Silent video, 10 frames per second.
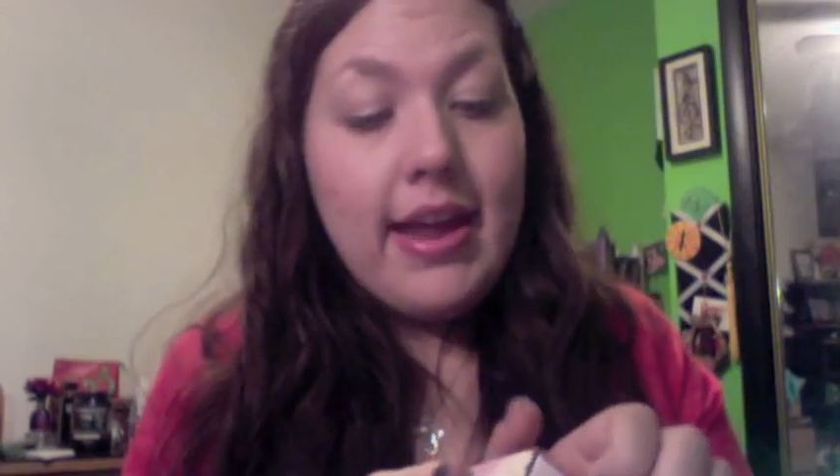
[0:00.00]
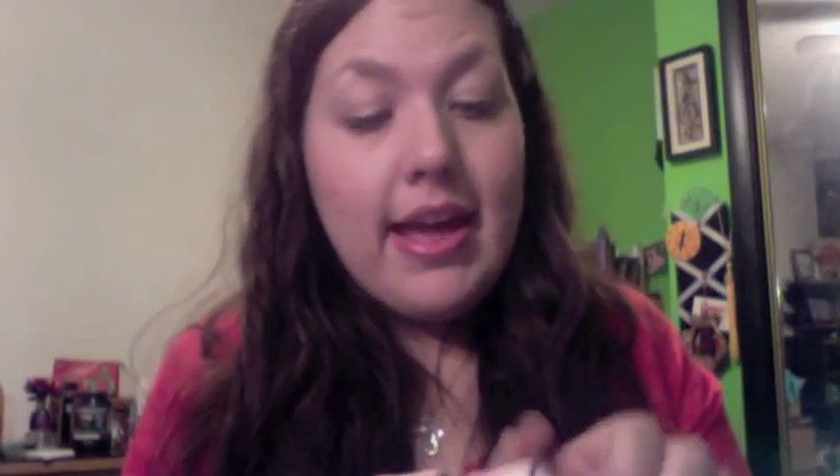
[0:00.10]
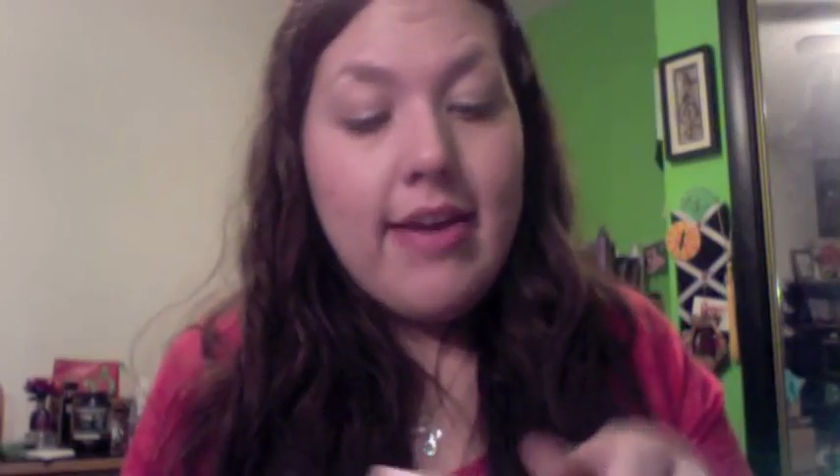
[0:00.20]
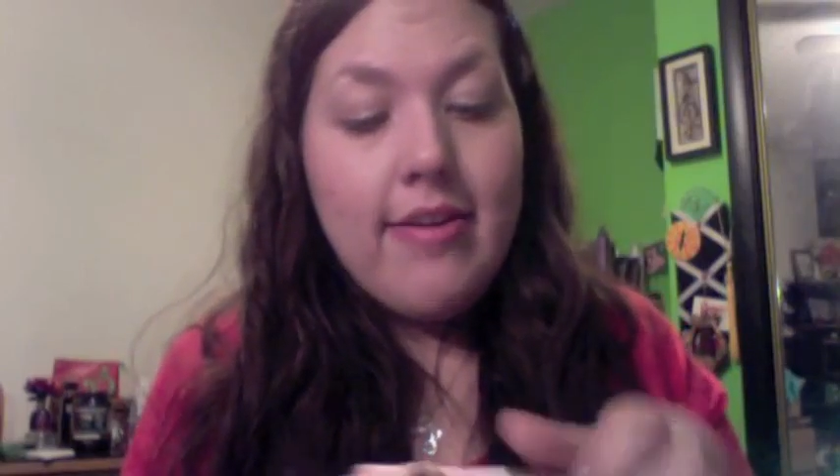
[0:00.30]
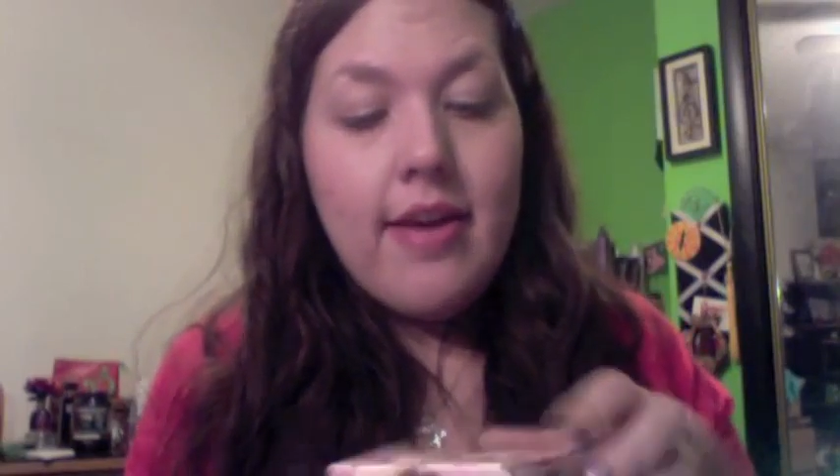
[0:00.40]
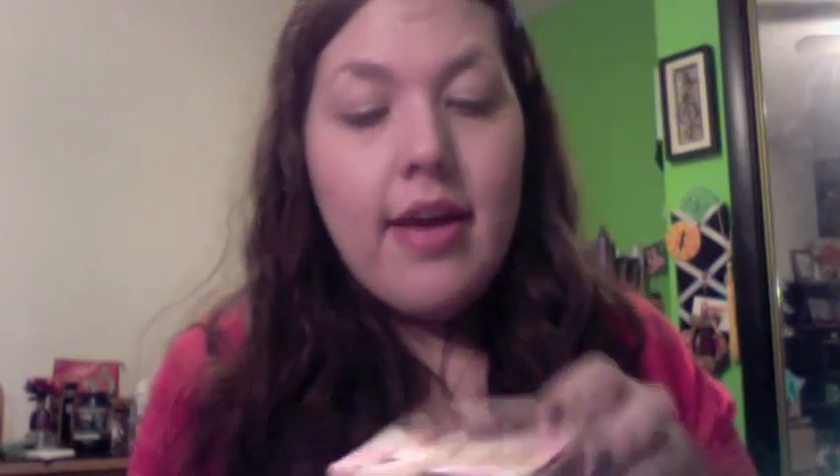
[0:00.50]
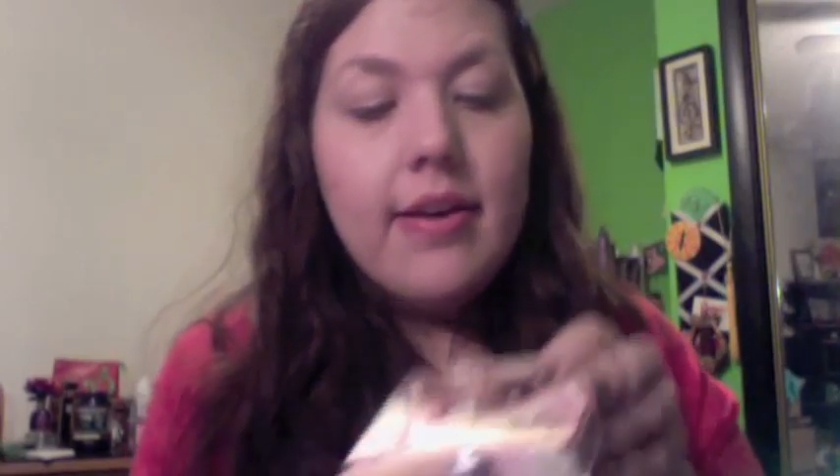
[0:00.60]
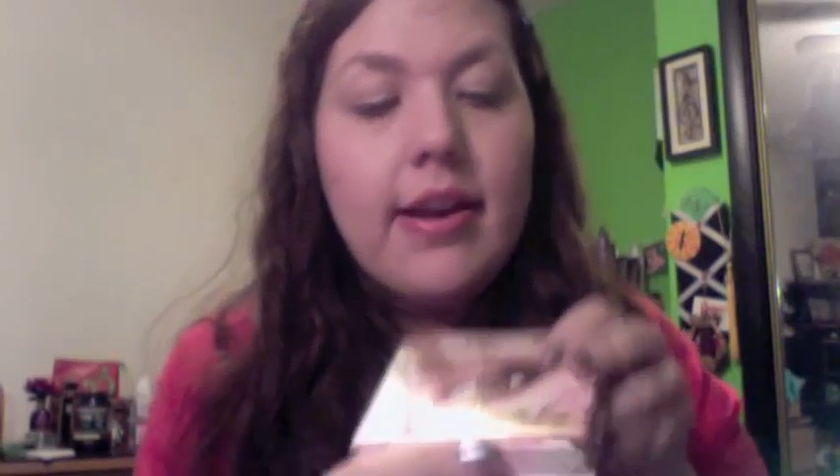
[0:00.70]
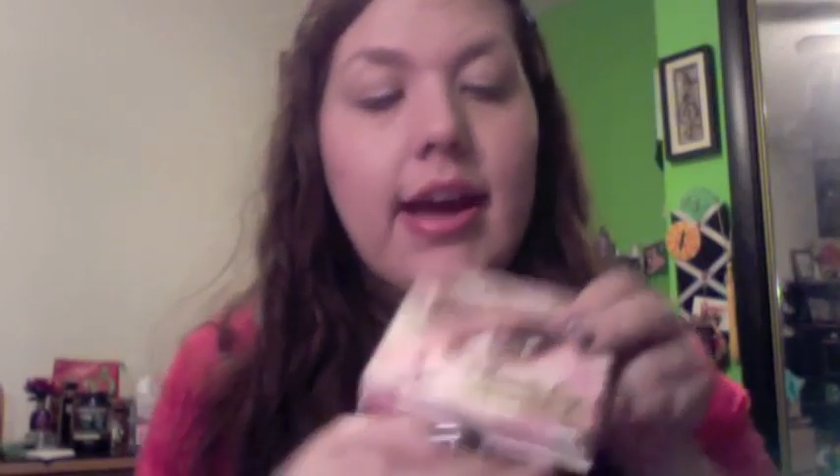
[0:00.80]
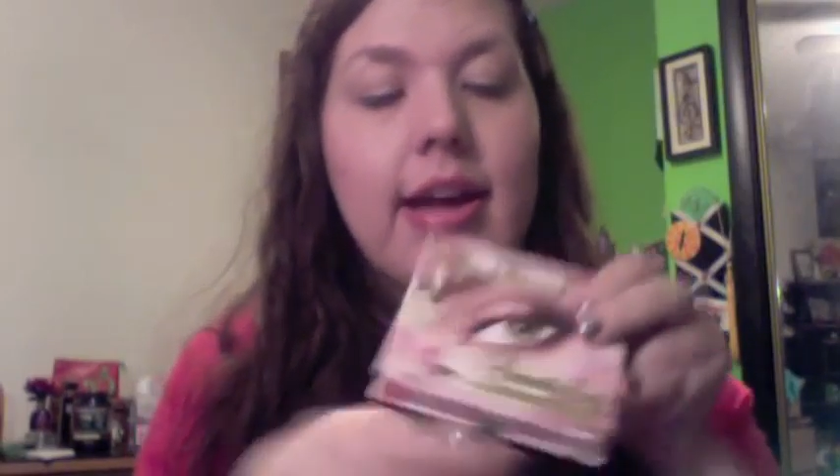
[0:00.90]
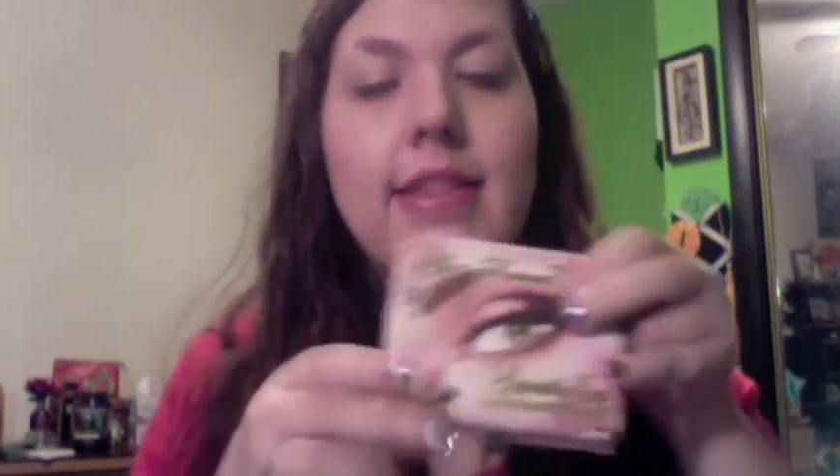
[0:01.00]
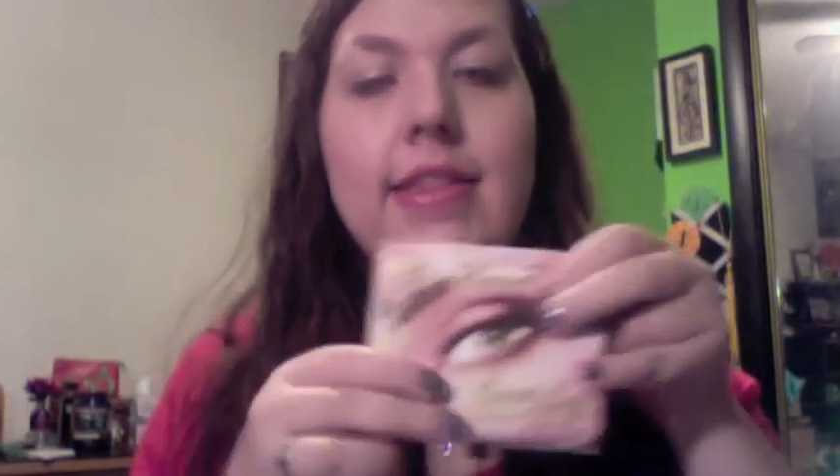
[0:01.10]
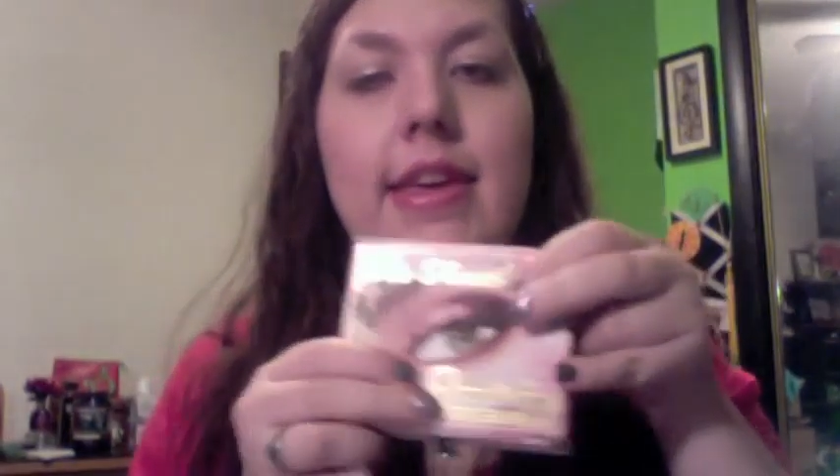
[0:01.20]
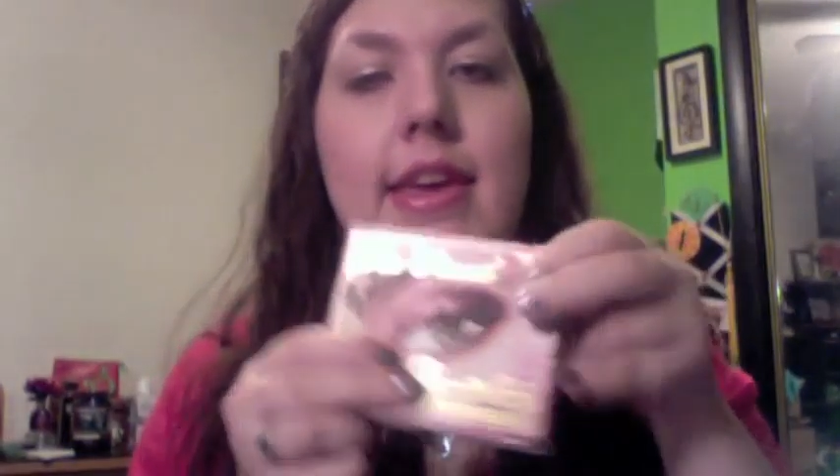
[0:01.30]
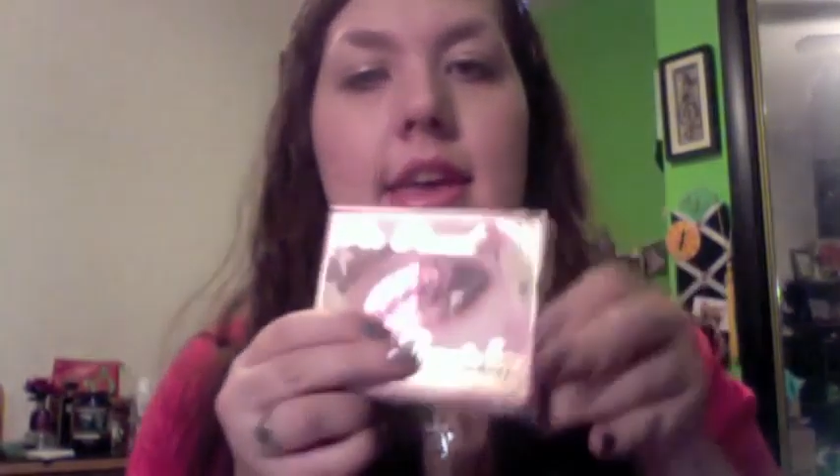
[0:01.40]
I got
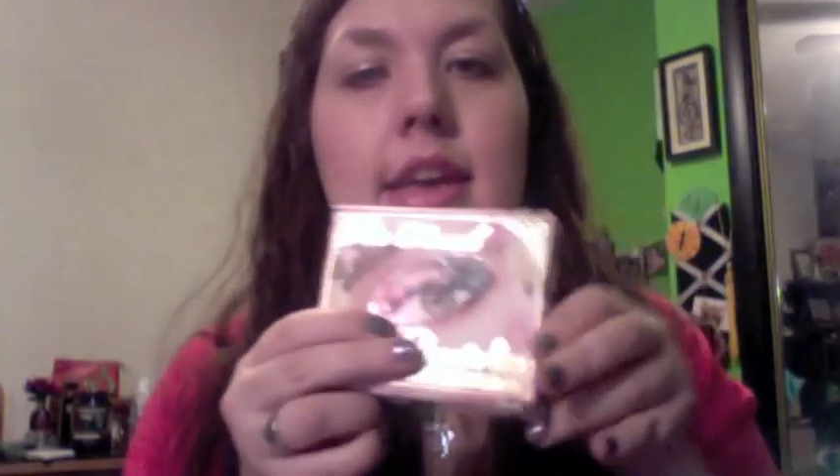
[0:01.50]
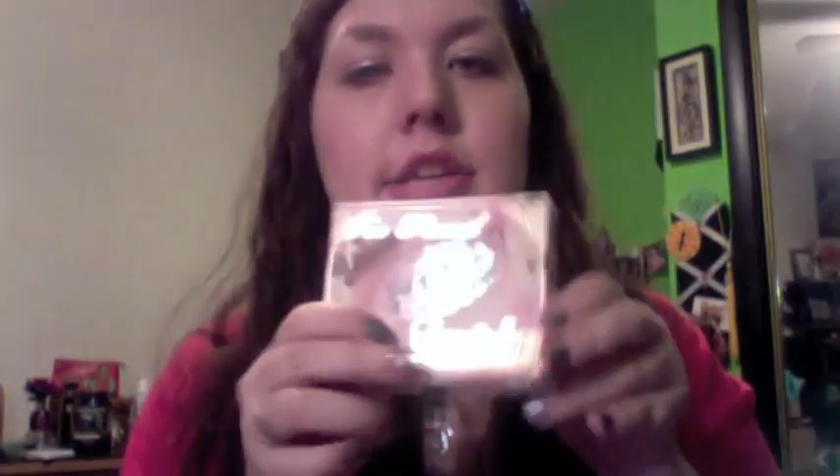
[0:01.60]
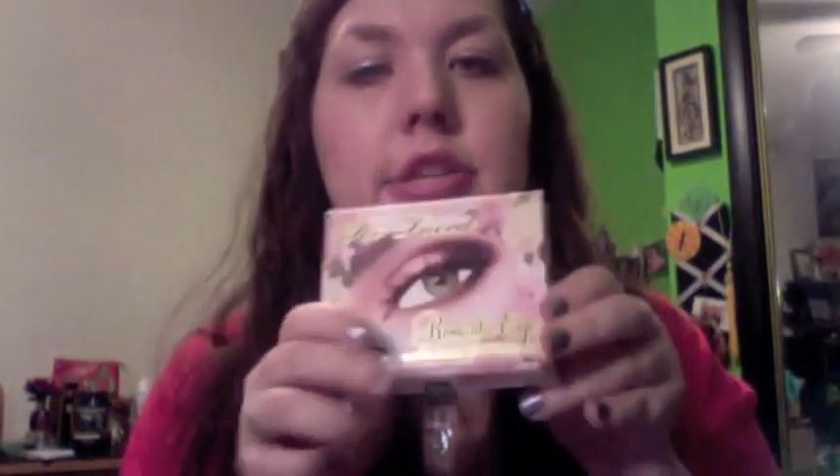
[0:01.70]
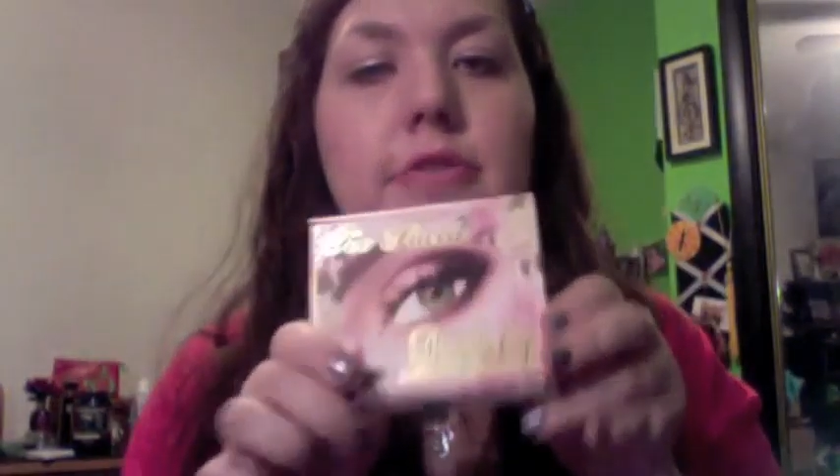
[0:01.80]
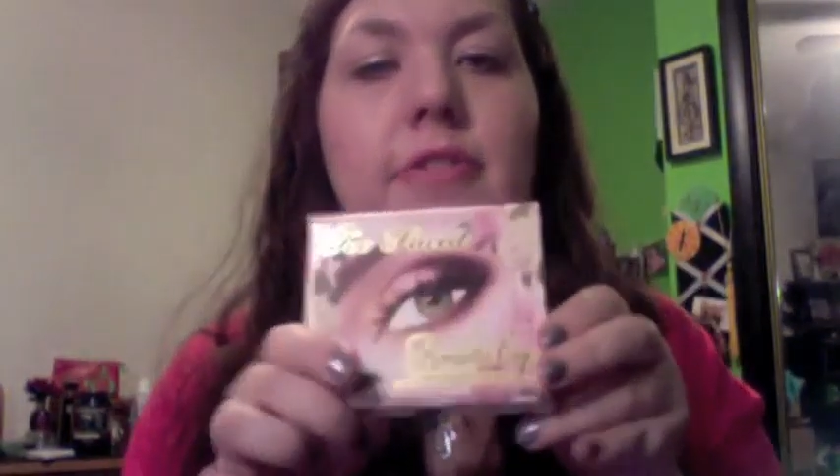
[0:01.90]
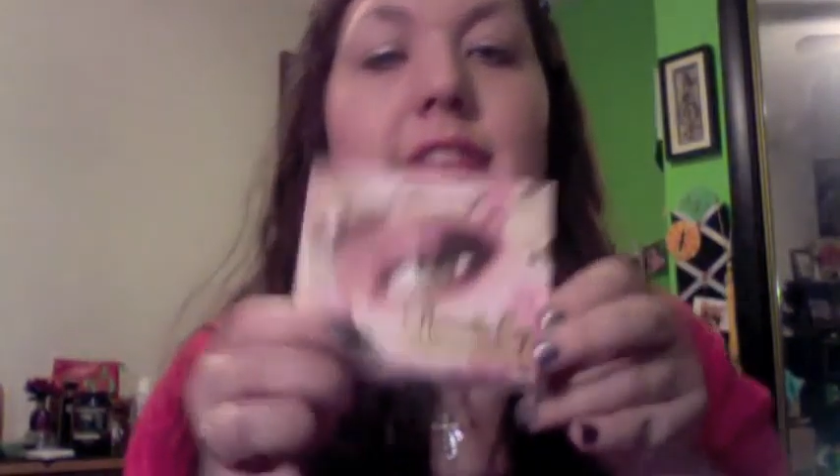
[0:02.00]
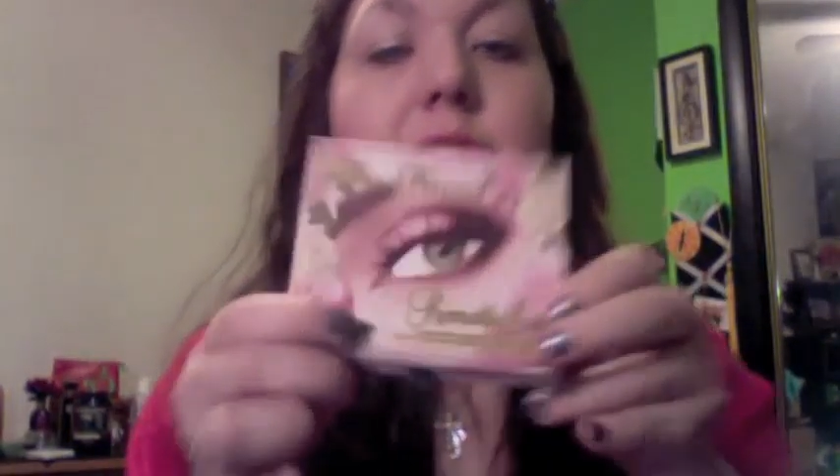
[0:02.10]
the Too Faced